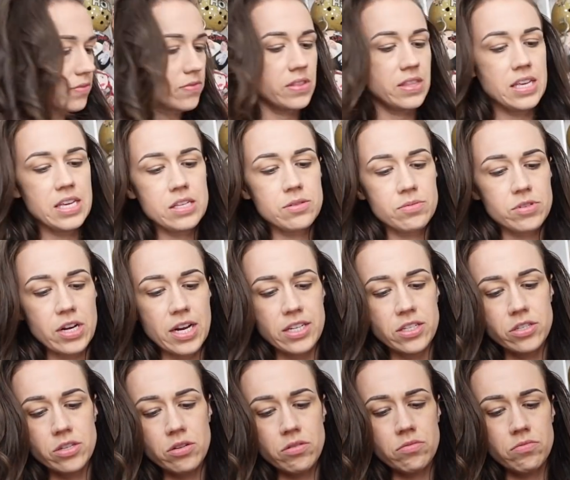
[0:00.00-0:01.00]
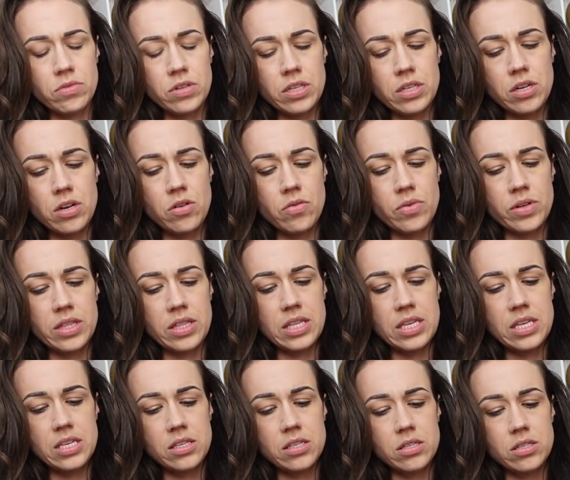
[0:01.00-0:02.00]
have these, which I don't really know what
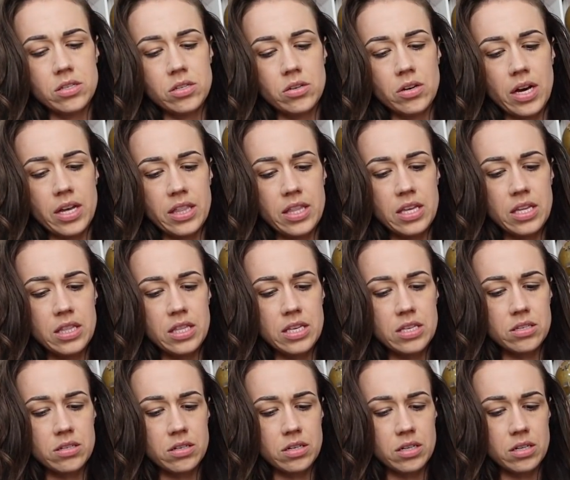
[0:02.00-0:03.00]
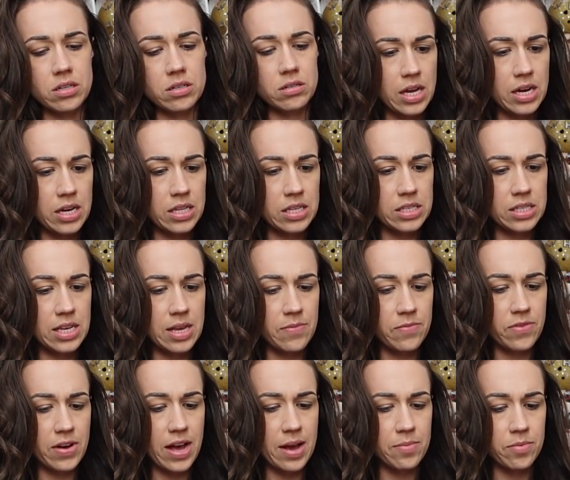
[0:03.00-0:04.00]
these do. I think these are kind of the same
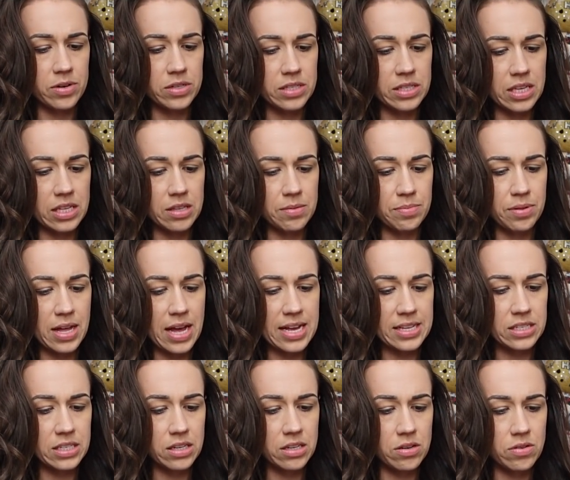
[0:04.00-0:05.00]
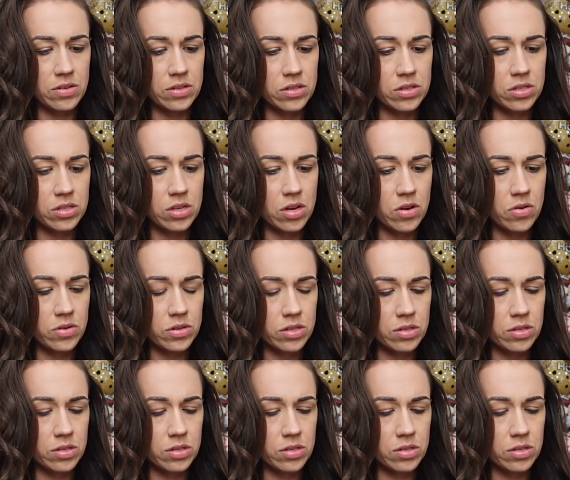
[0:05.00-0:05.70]
vibe where it's like the plastic you can sew or